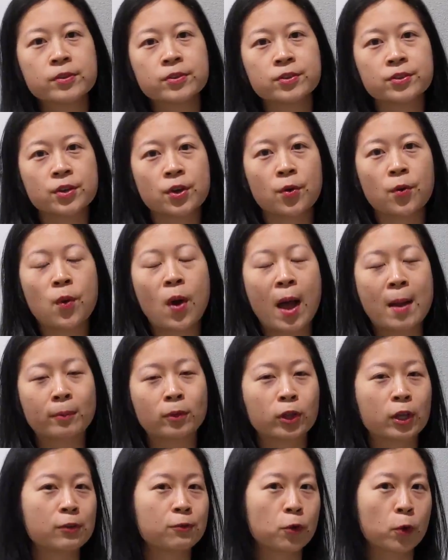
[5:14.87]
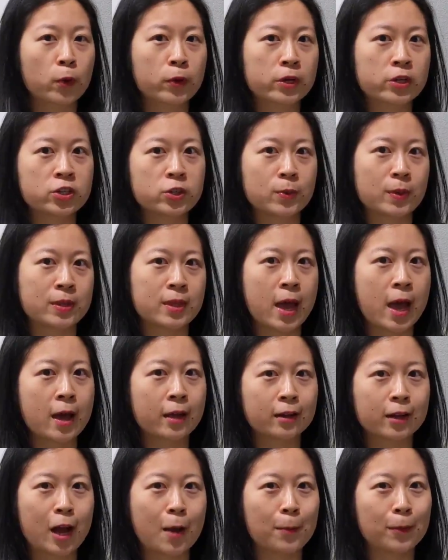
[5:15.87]
So I'm looking forward to doing
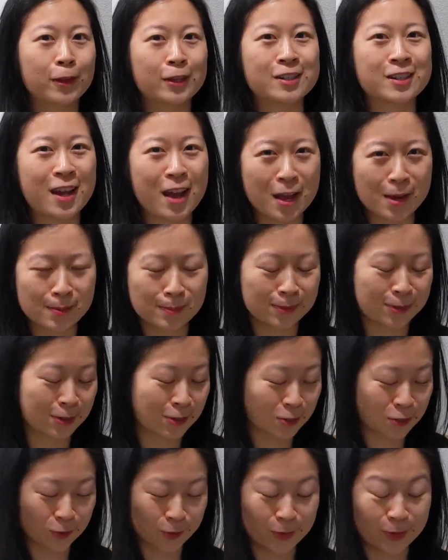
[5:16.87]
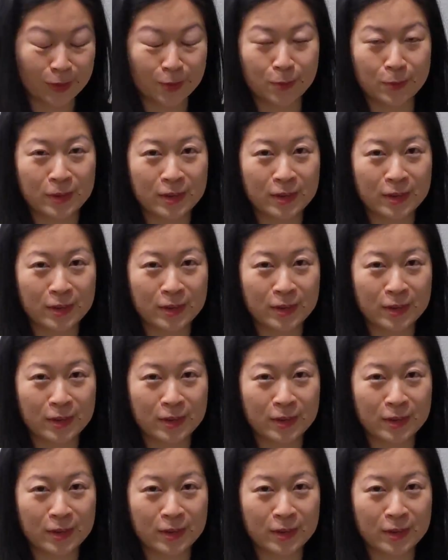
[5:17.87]
that a couple of times during the